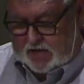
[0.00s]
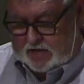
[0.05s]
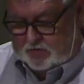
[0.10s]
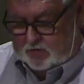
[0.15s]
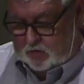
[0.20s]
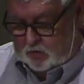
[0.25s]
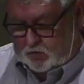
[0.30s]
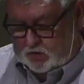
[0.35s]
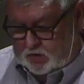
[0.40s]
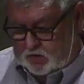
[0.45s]

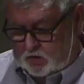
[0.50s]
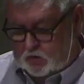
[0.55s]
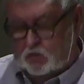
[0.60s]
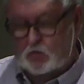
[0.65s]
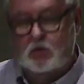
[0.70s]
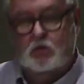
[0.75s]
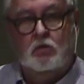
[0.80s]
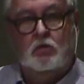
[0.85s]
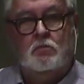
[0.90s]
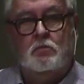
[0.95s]
note
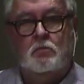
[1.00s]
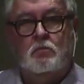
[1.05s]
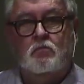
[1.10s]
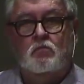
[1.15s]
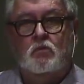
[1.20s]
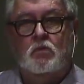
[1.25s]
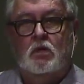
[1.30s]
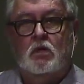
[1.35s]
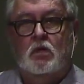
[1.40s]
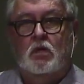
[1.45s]
here.
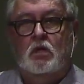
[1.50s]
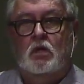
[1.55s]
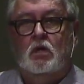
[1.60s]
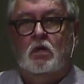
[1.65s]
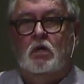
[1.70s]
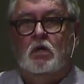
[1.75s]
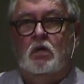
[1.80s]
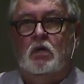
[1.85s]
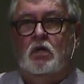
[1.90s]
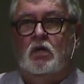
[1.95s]

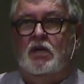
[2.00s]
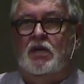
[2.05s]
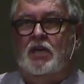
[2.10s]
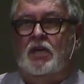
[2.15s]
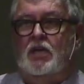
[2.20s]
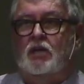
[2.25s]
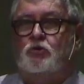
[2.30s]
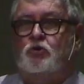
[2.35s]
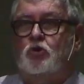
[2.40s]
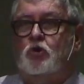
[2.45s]

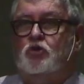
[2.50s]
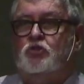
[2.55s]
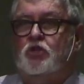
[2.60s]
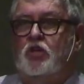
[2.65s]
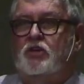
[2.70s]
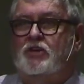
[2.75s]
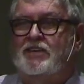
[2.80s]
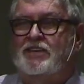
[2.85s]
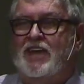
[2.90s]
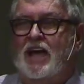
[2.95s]
It took
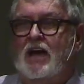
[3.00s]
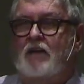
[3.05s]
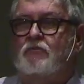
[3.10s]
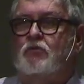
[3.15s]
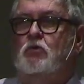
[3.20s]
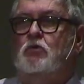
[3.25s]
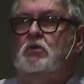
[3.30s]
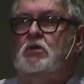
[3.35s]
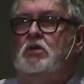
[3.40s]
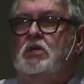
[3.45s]
the
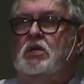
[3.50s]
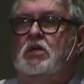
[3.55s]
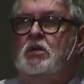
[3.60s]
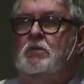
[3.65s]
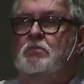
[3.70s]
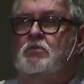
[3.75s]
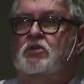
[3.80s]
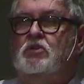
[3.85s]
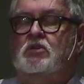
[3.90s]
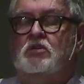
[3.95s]
devil
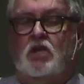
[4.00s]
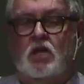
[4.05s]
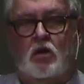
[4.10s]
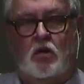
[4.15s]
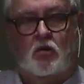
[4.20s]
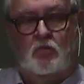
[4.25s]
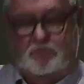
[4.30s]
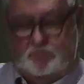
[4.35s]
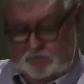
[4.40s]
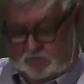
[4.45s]

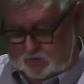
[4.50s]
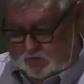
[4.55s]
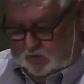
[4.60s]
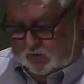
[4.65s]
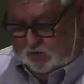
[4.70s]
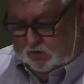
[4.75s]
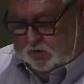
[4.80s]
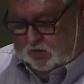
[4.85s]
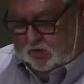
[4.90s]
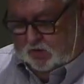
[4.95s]
himself
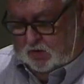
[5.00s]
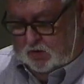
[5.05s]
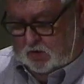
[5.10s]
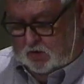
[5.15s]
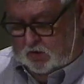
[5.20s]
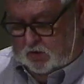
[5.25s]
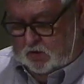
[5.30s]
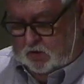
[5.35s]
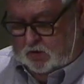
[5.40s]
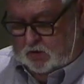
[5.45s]

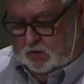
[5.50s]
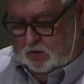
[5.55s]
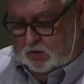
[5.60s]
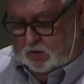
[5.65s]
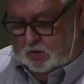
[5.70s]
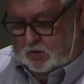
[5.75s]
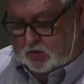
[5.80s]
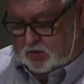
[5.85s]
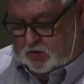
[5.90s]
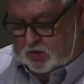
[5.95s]

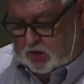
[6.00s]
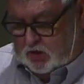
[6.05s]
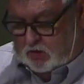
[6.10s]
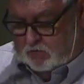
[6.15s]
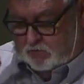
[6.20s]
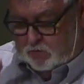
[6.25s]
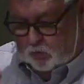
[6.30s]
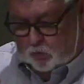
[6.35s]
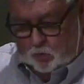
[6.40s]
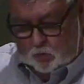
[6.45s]
to
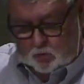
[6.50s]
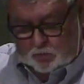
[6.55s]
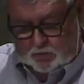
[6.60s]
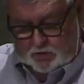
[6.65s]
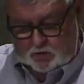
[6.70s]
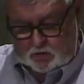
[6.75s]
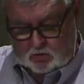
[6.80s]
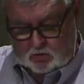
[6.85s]
deceive the woman.